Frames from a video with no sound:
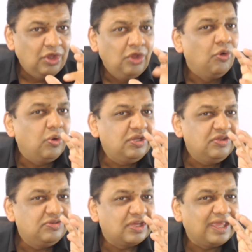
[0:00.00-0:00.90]
What is
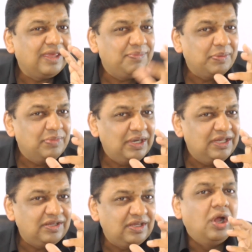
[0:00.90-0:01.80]
the
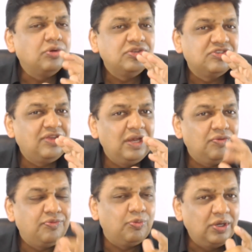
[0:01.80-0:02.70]
capability? On a scale of
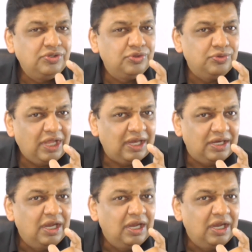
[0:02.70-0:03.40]
1 to 10,